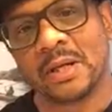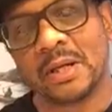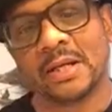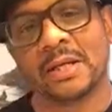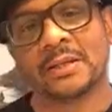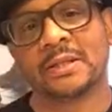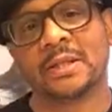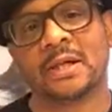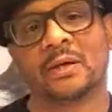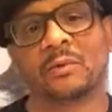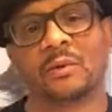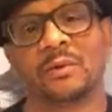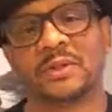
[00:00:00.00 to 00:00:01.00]
and
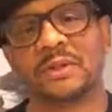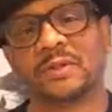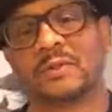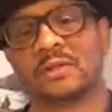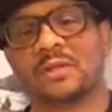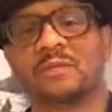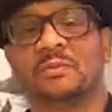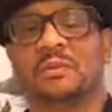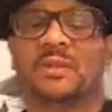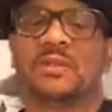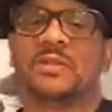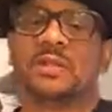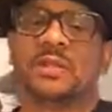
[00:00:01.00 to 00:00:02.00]
what we do in the
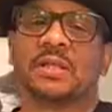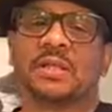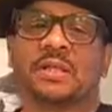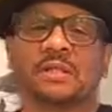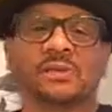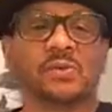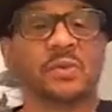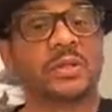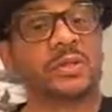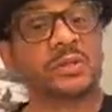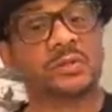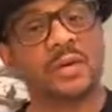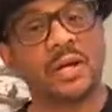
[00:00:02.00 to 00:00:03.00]
community is we
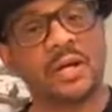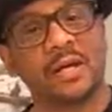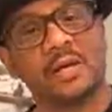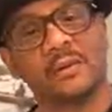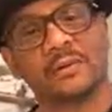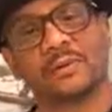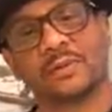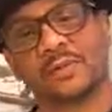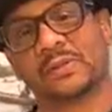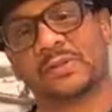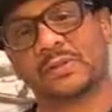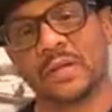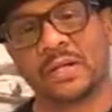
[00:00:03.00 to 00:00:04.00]
do hair.
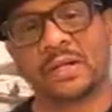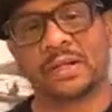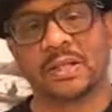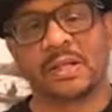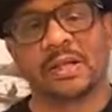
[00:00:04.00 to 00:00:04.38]
That's right.